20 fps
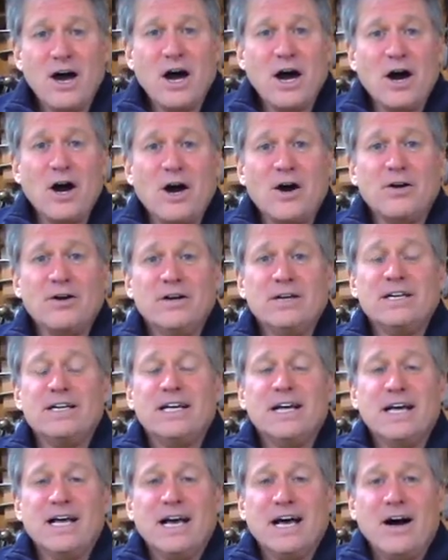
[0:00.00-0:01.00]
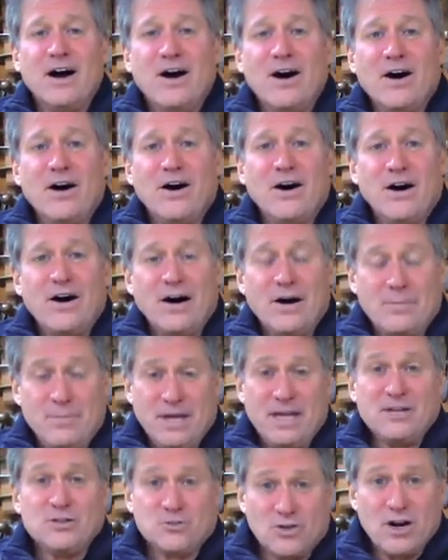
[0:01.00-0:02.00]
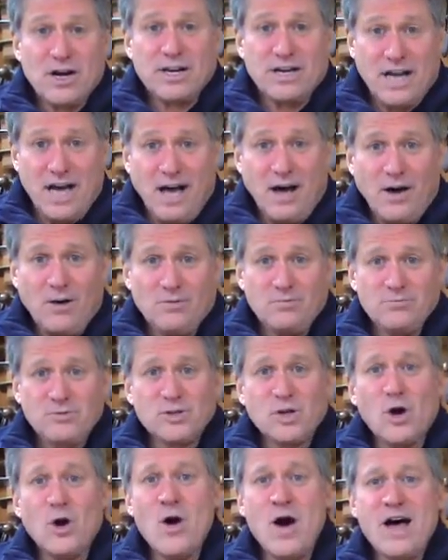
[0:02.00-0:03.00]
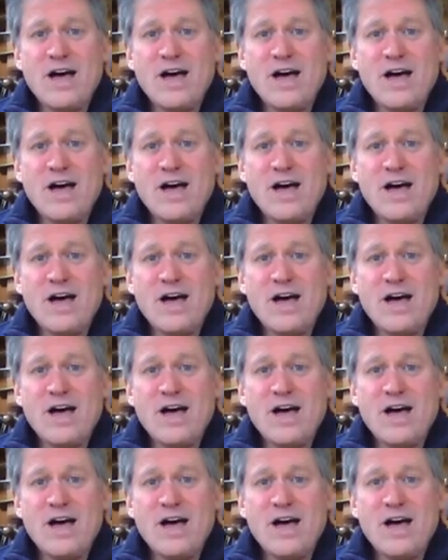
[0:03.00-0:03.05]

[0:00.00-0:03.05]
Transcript: are, are being drawn now. So